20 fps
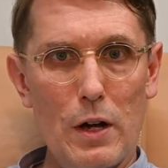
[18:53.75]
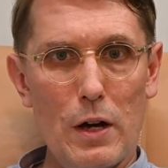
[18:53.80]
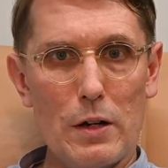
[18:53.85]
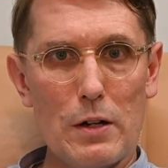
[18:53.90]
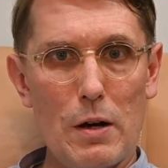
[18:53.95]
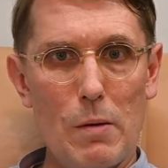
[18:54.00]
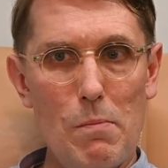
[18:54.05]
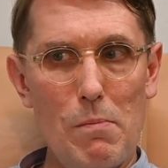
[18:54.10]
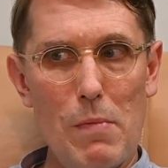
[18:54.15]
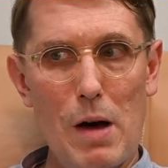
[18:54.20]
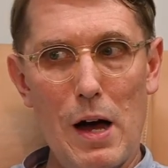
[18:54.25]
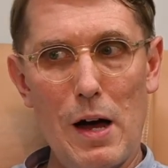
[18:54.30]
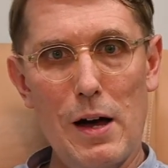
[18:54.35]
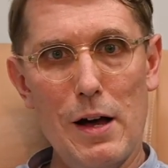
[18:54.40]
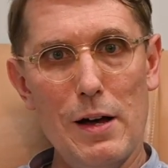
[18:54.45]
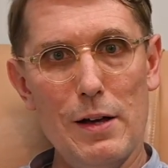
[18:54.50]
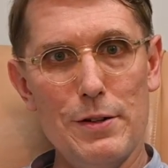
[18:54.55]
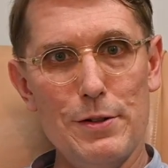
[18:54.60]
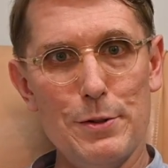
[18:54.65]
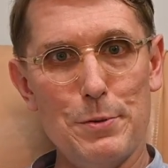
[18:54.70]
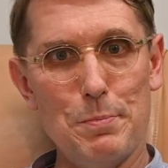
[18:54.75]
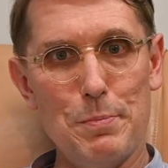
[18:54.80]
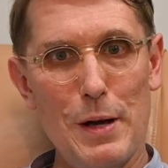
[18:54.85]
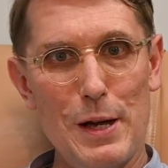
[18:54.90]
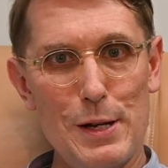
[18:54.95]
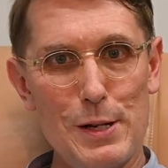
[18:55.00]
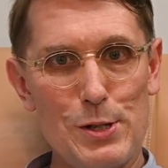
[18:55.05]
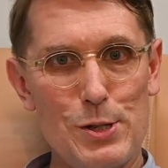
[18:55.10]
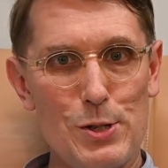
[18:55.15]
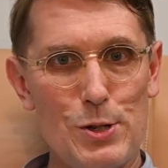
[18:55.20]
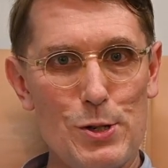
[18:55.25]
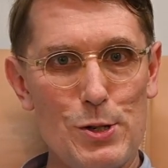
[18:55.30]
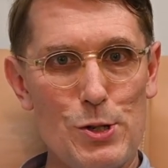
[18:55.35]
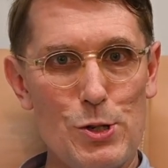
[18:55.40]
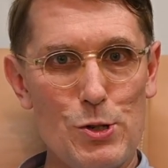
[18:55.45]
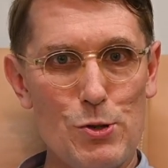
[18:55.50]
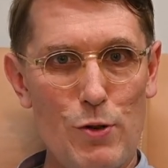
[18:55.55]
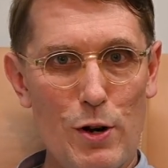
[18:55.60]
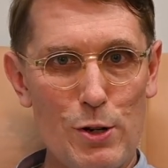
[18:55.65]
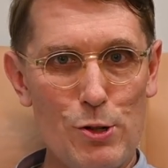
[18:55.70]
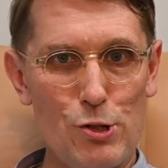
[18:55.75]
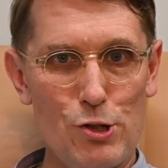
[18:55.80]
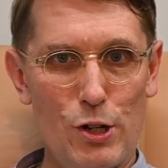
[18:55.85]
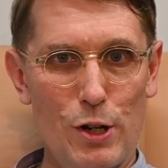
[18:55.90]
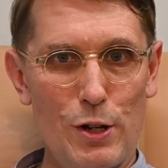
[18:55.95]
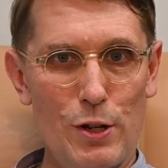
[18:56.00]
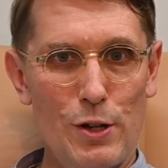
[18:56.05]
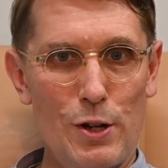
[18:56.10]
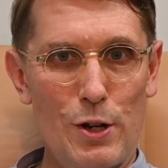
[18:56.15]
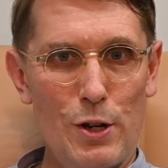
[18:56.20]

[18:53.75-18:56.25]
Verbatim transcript: a command-based structure,